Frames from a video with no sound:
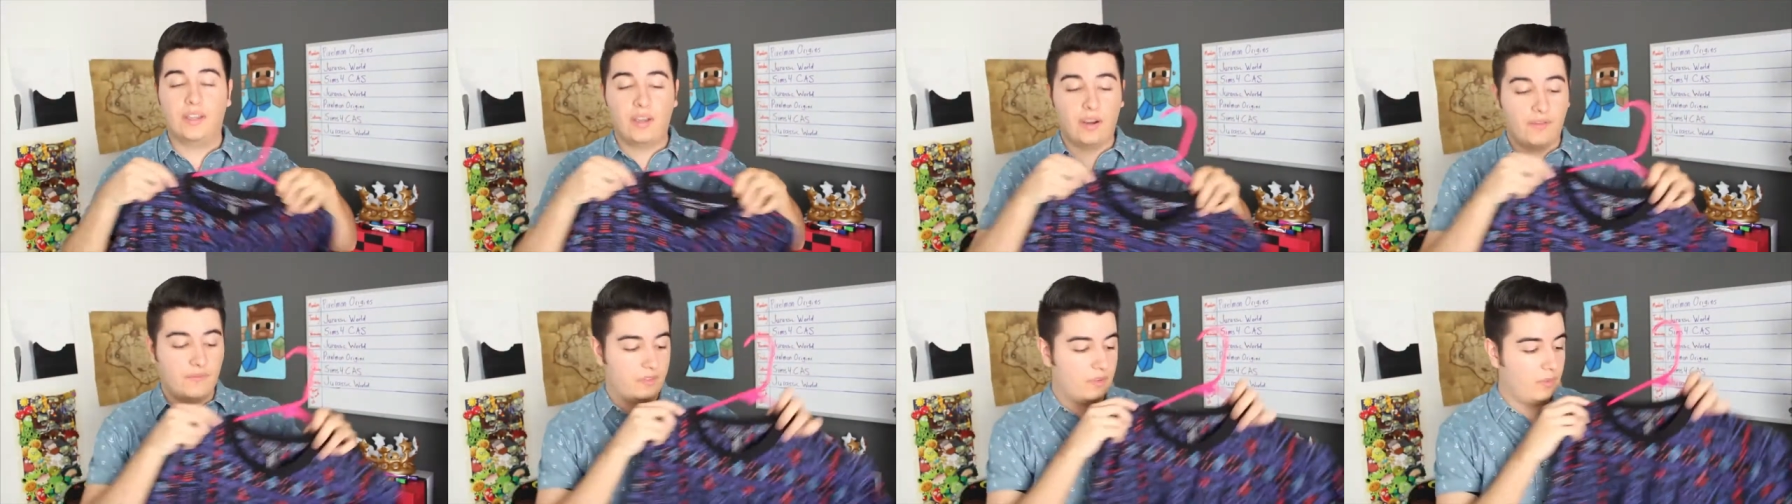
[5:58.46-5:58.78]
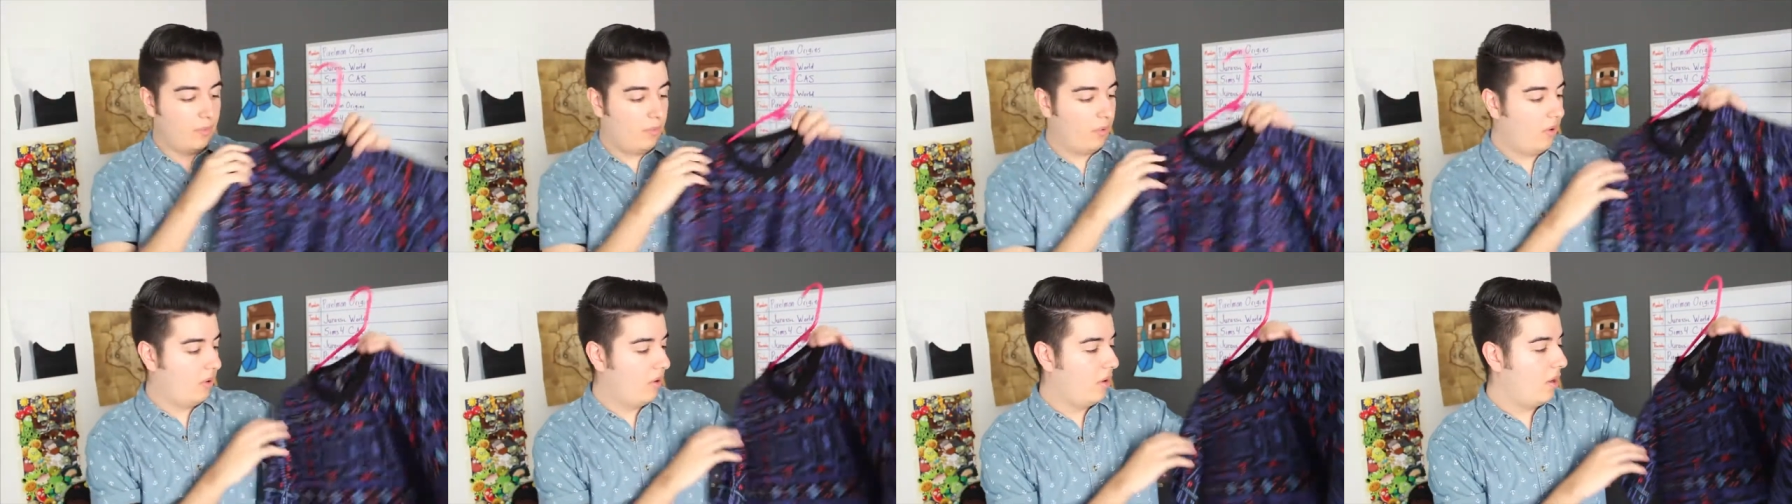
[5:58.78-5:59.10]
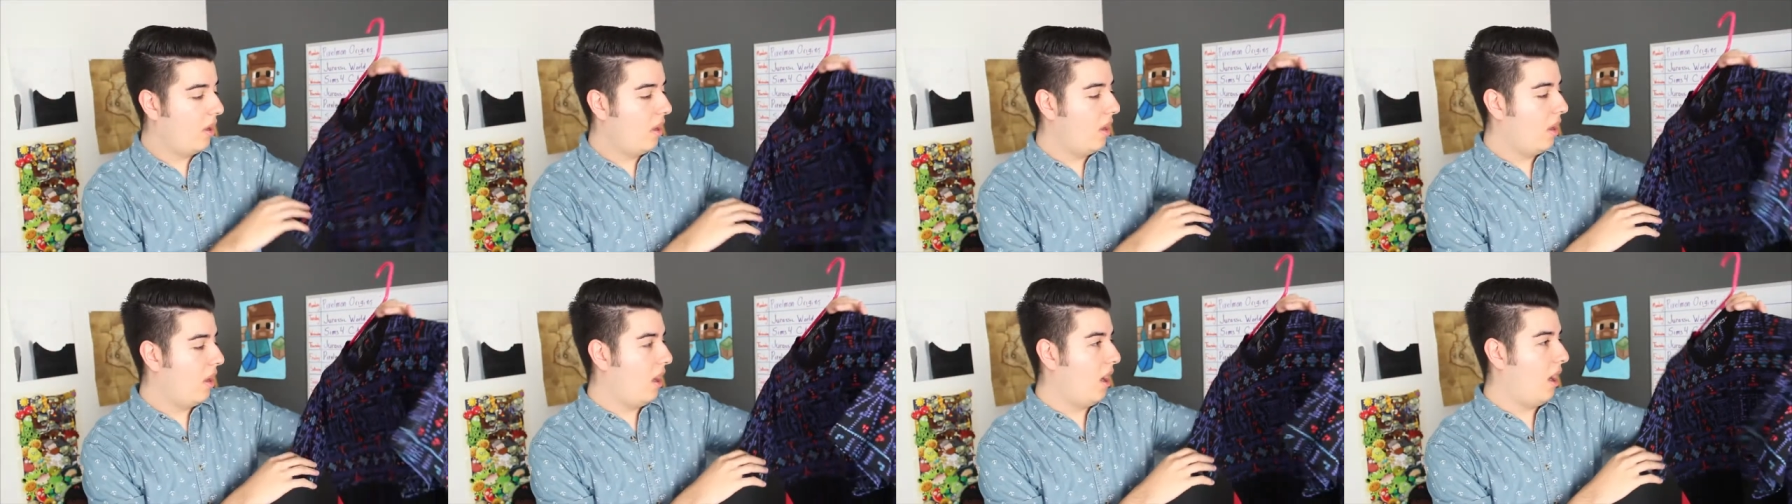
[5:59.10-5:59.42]
comfortable.
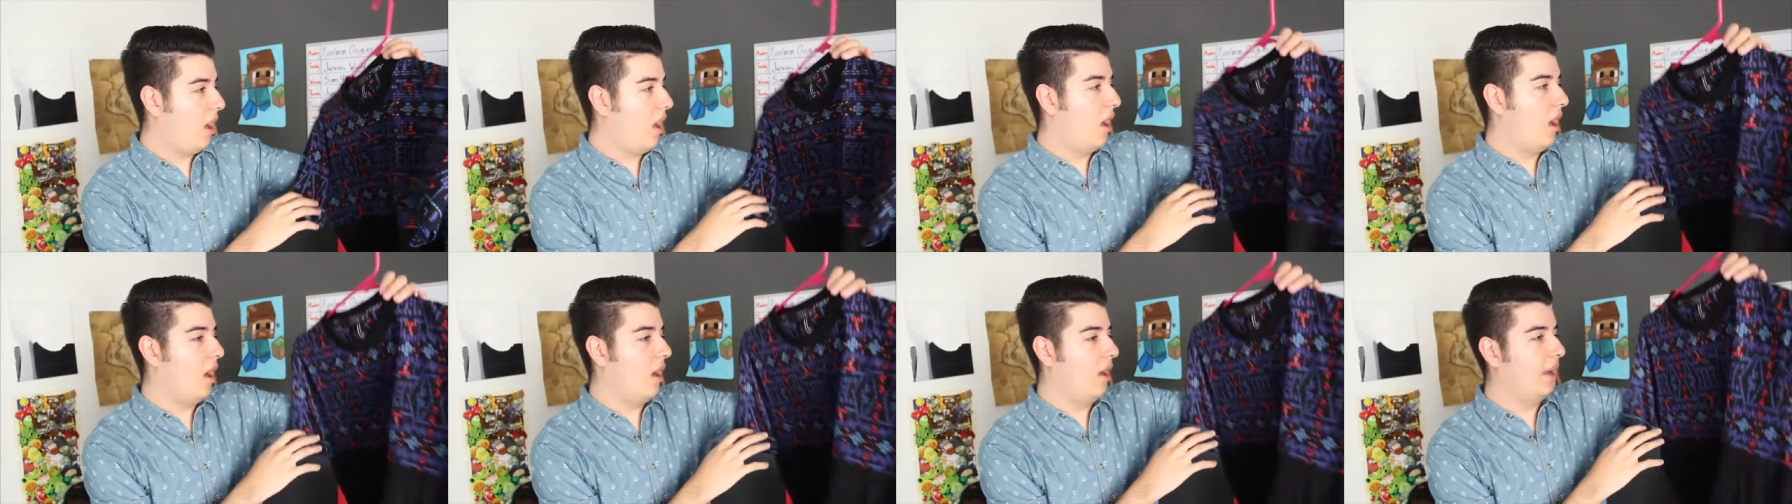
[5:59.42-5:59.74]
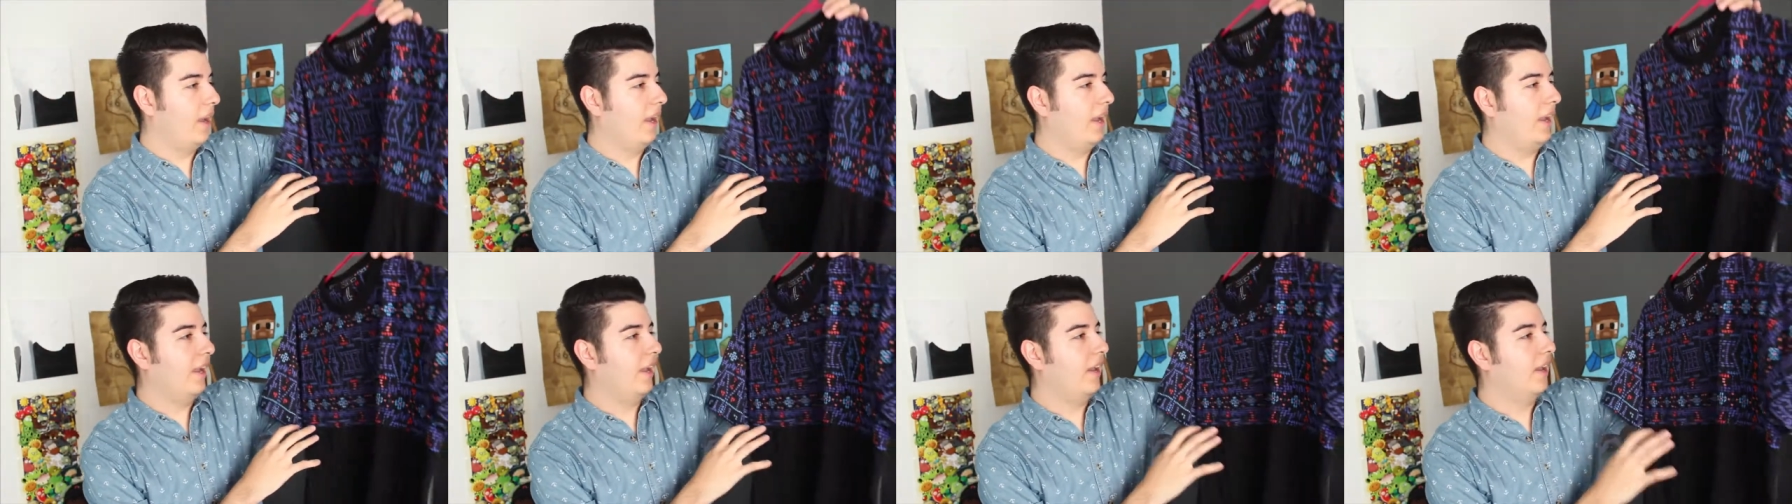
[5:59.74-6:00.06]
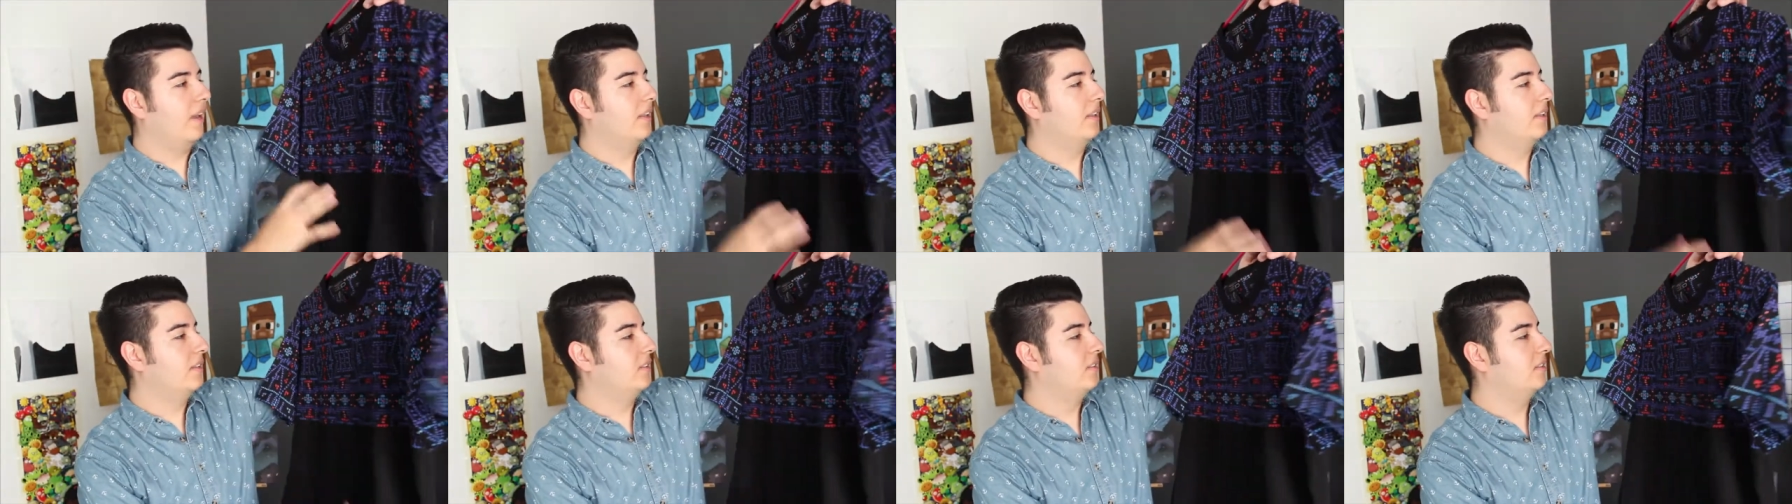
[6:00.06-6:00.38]
Uh,
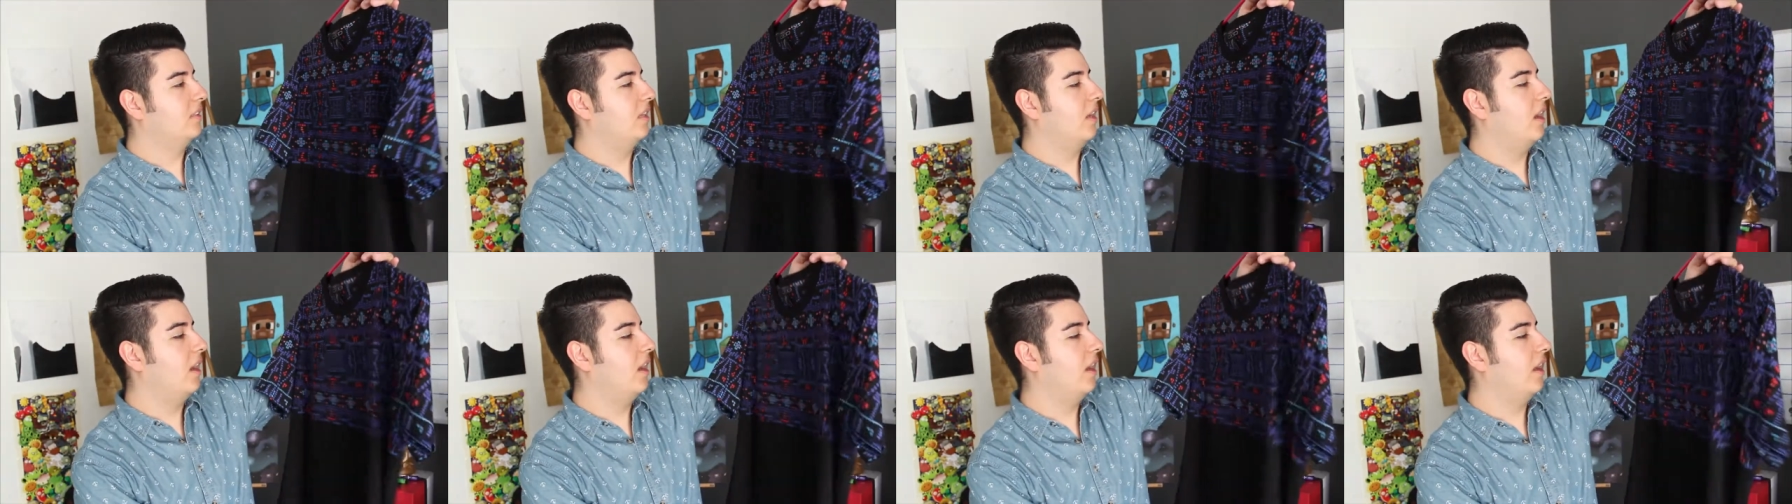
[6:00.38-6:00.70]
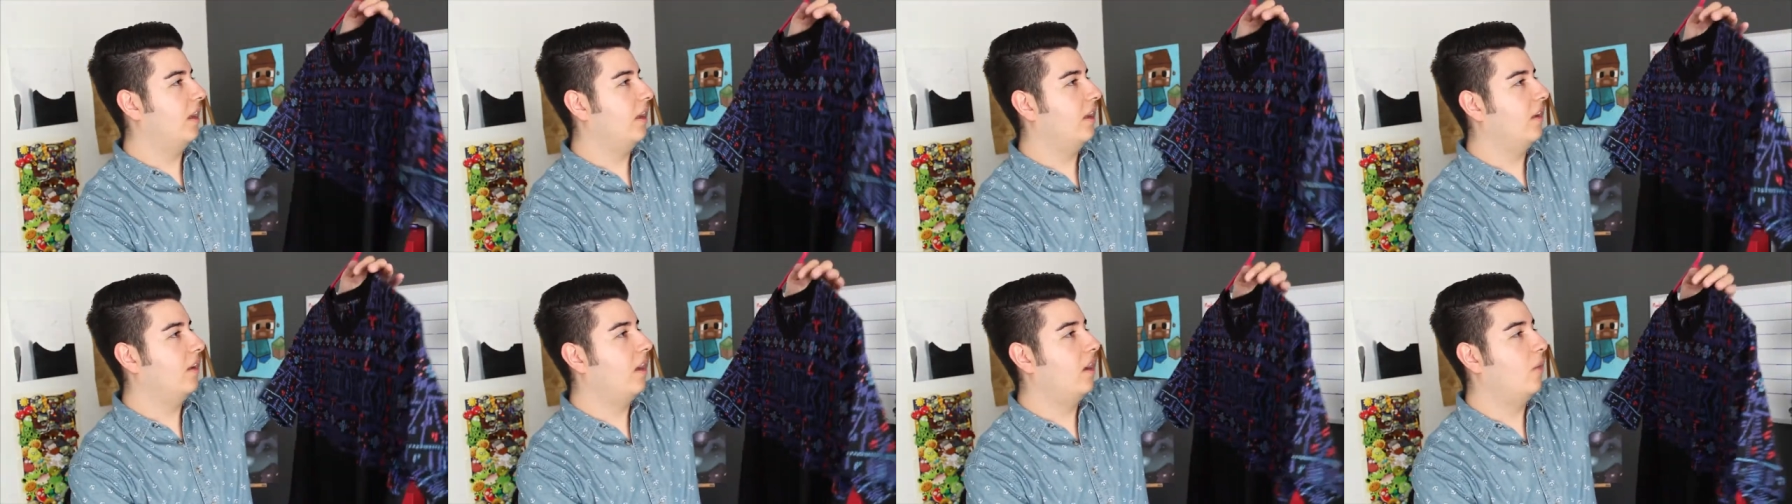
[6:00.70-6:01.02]
and uh,